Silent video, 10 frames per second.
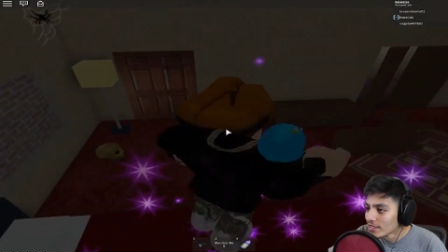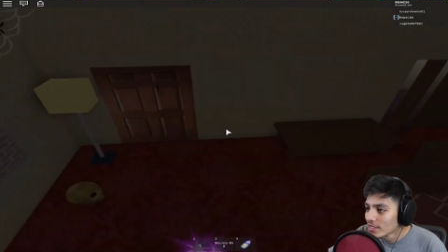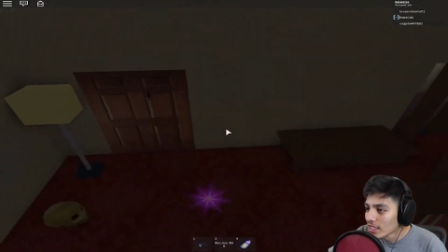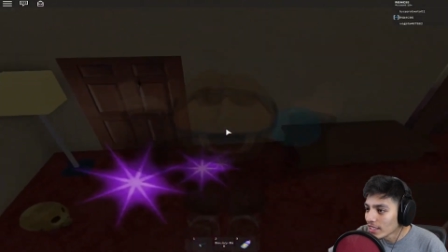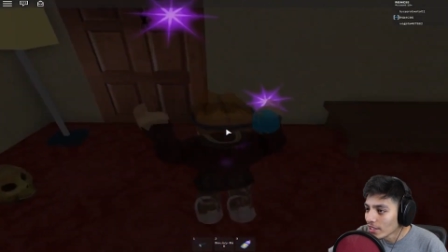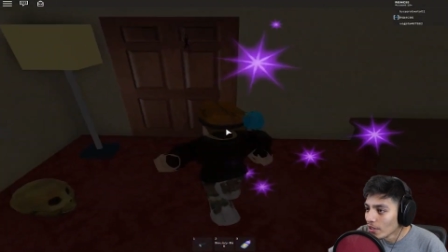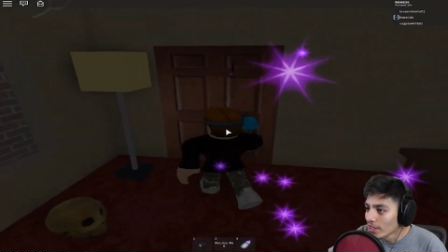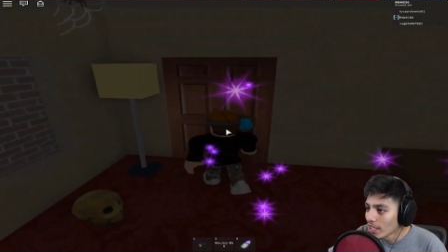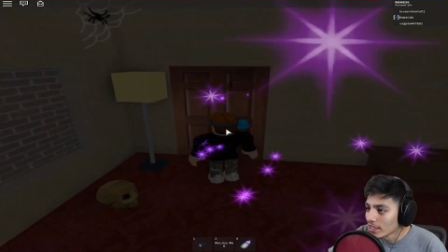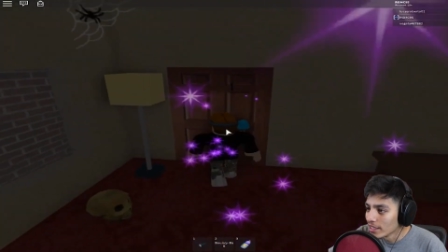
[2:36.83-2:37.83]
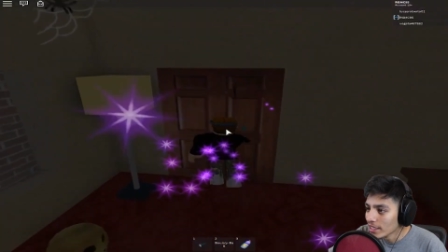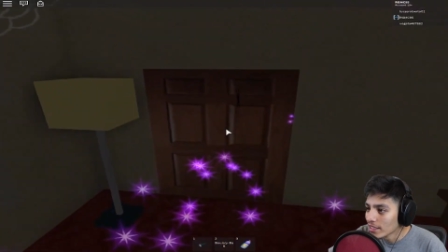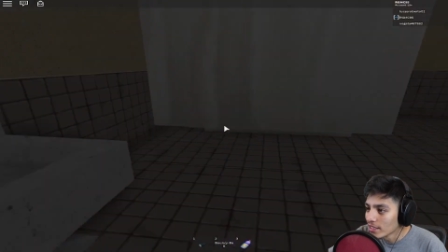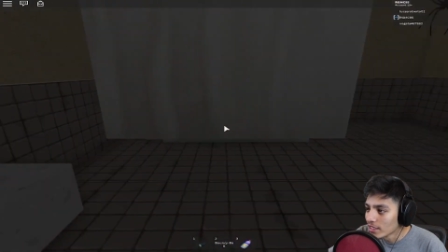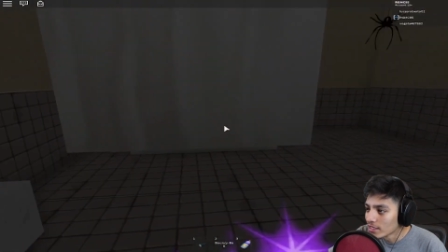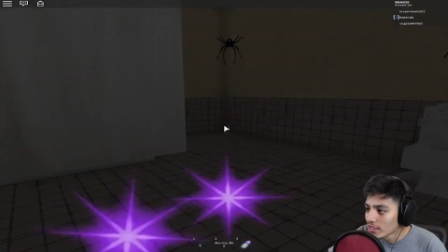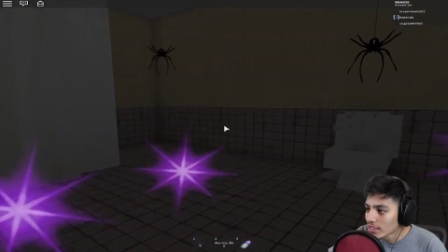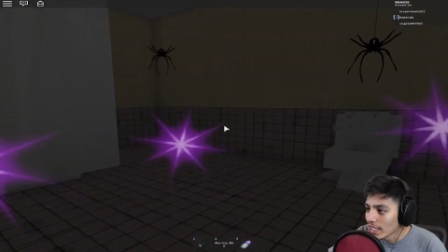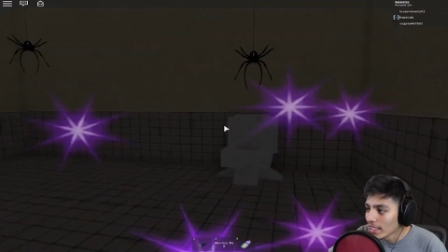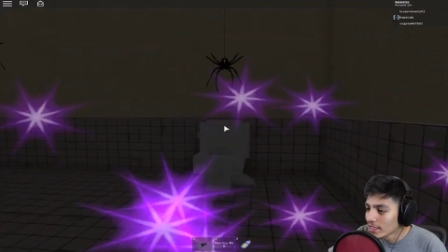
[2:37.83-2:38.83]
Nothing going on here. There's a
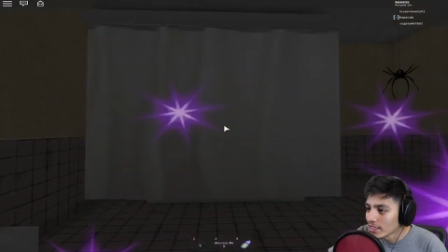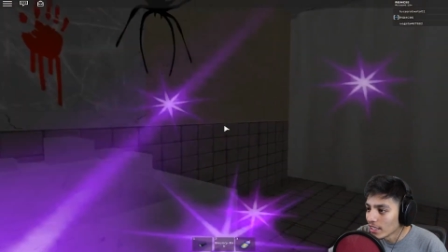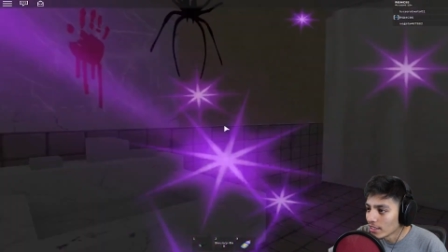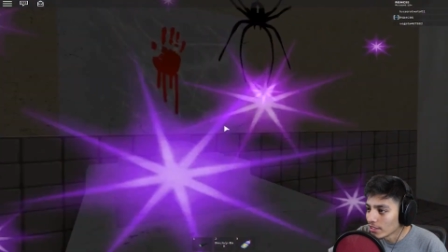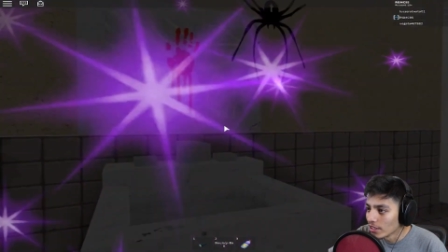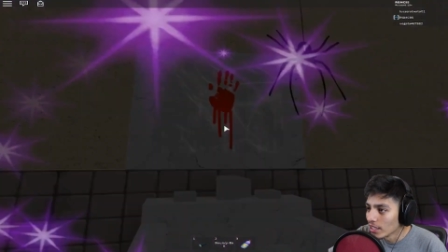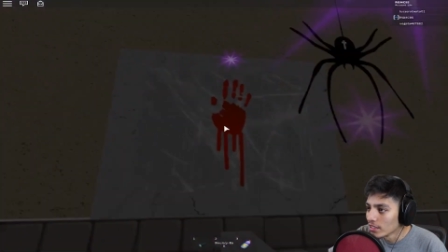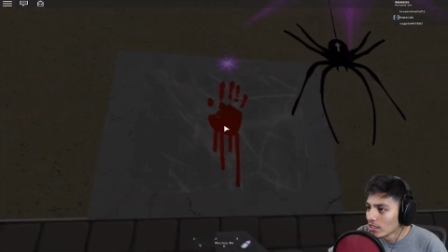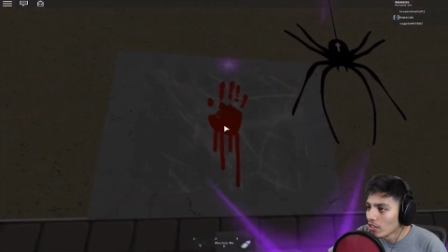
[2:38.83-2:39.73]
skeleton on the ground.